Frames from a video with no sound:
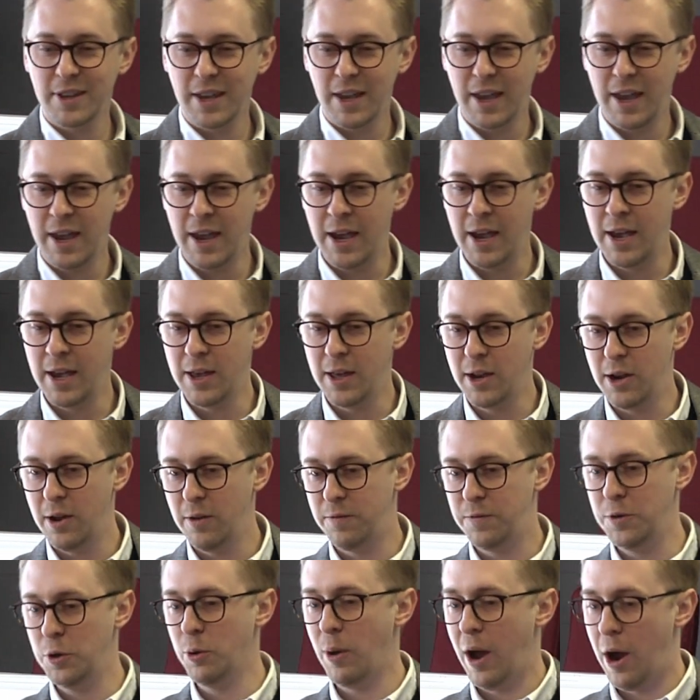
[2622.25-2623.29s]
And a
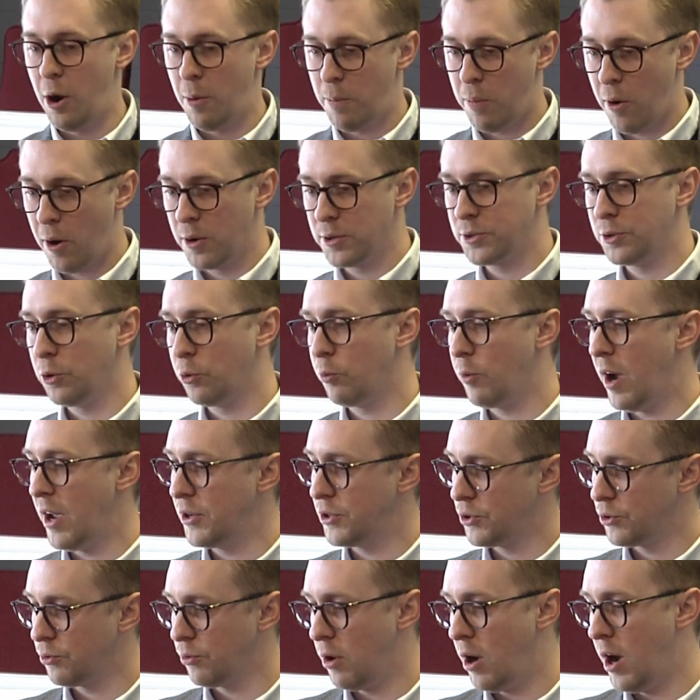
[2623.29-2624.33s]
few out parcel
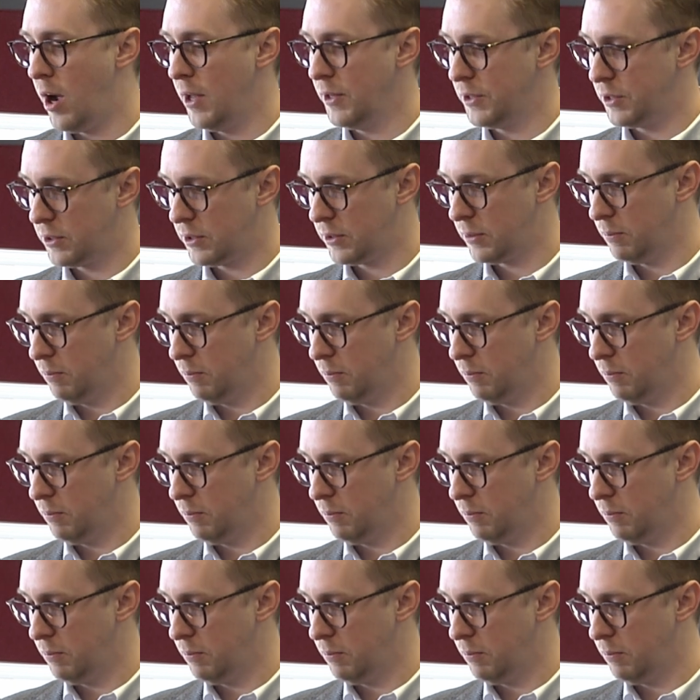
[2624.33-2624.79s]
restaurants,